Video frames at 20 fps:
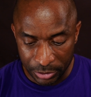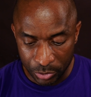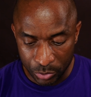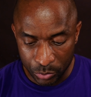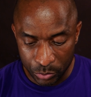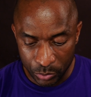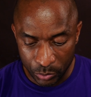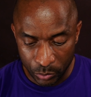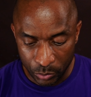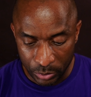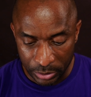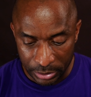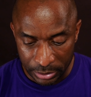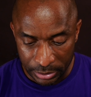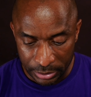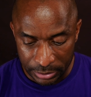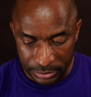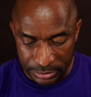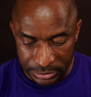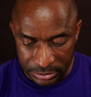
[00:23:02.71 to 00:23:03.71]
do
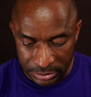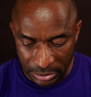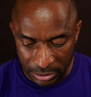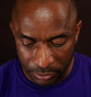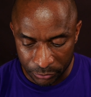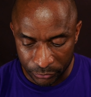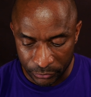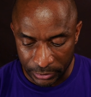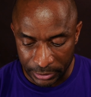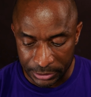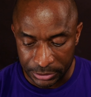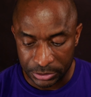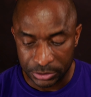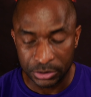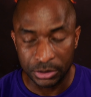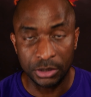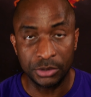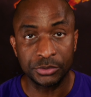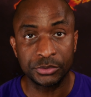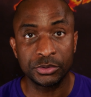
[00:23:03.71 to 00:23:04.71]

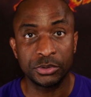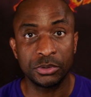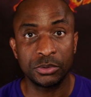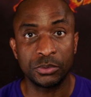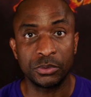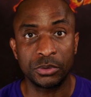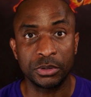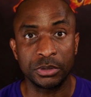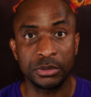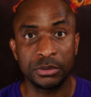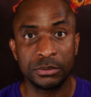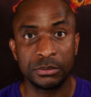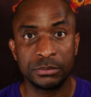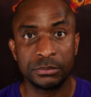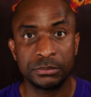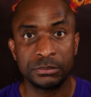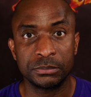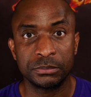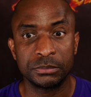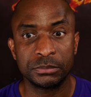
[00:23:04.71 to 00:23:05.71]
sacrifice unto the Lord.
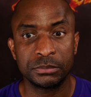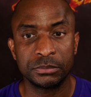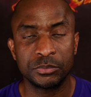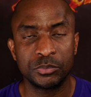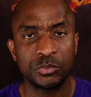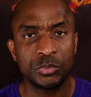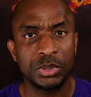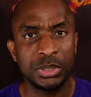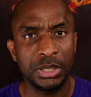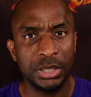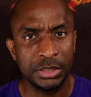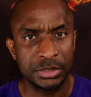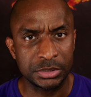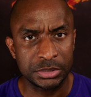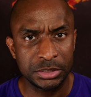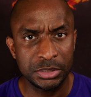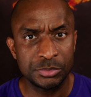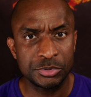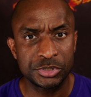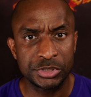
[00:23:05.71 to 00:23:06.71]
It
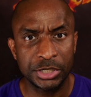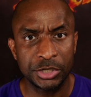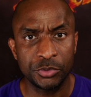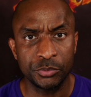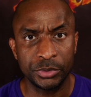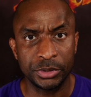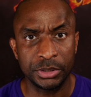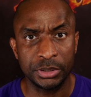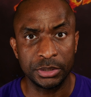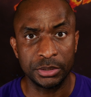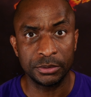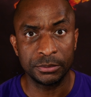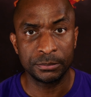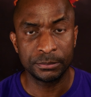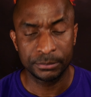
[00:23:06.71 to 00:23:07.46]
seems genuine, huh?